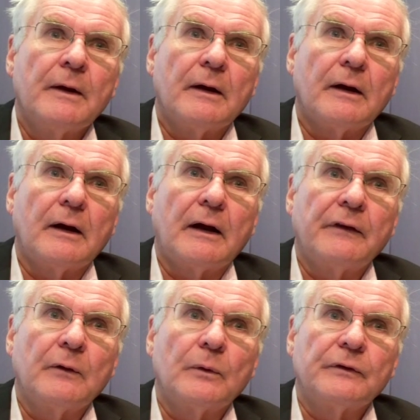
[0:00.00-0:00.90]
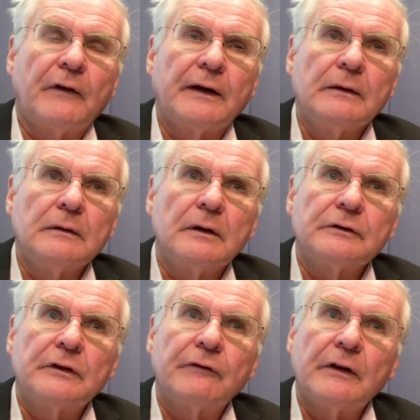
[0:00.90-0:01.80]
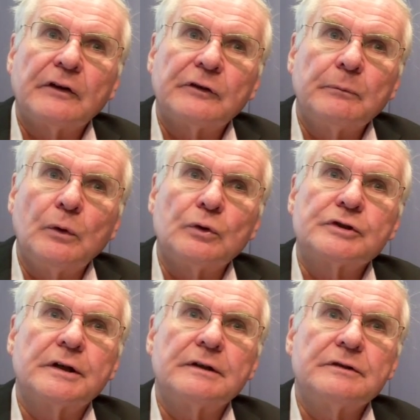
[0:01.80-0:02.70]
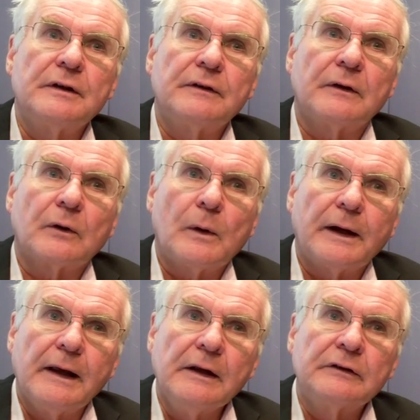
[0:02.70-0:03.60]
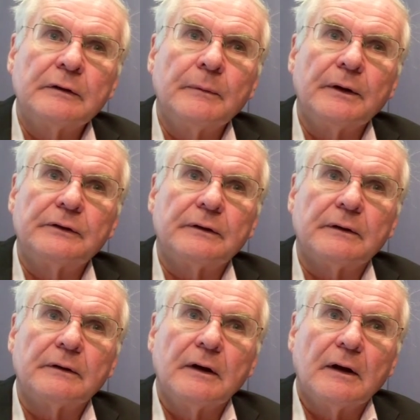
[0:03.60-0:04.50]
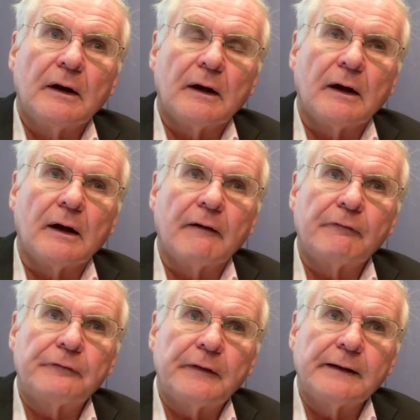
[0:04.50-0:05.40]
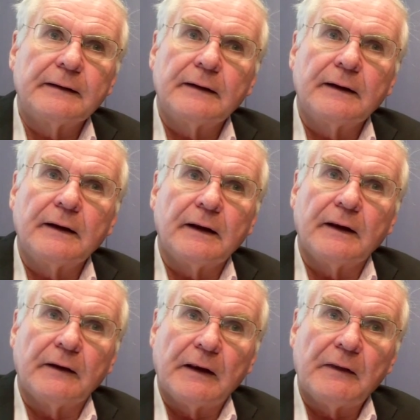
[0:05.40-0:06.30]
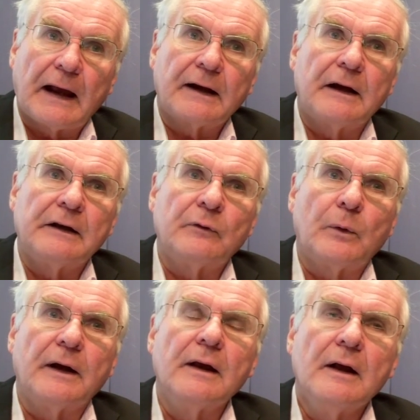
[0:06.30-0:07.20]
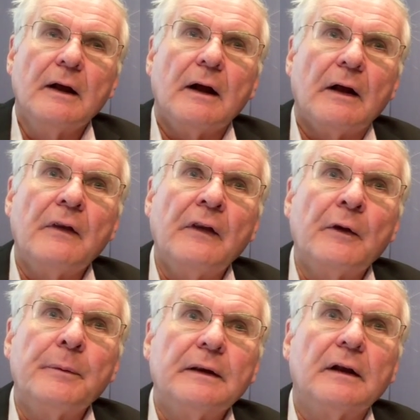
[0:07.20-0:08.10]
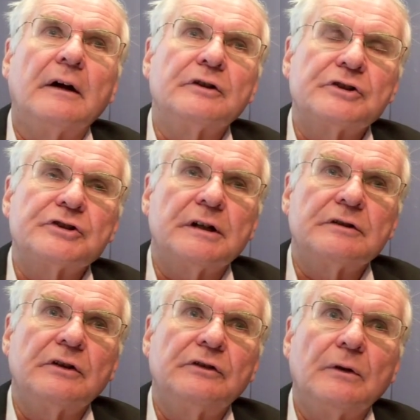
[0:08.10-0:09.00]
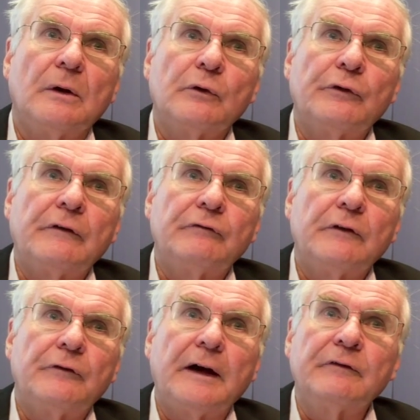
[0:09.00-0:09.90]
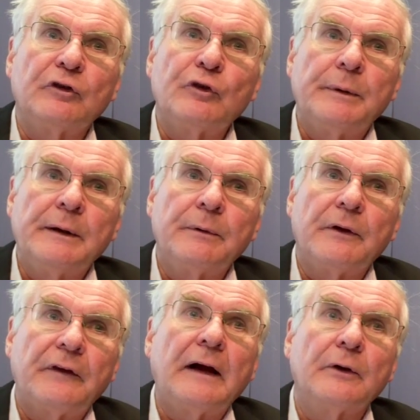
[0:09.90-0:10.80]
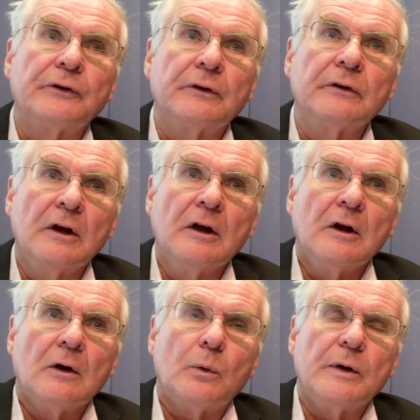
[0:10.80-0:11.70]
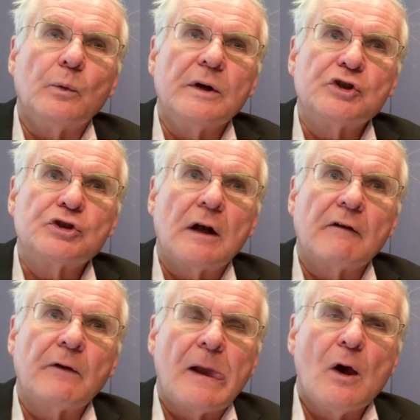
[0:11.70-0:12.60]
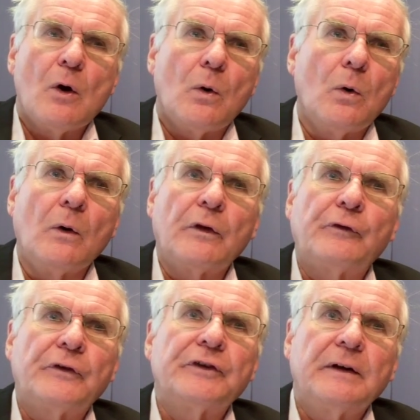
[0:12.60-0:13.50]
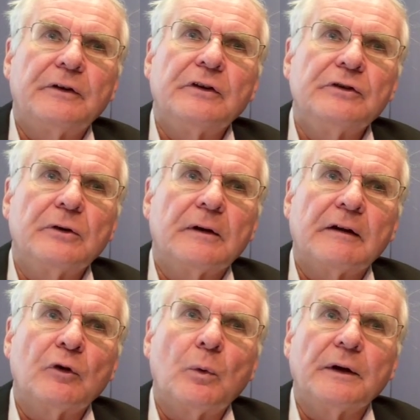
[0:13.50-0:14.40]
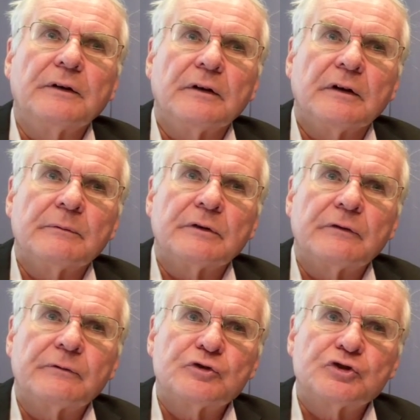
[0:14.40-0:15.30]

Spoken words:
I think we'll find lots of very small churches that are quite intimate and friendly in that kind of way, and then there'll be larger churches, 250, 500 people, 1,000, which have all the facilities you could ever want in terms of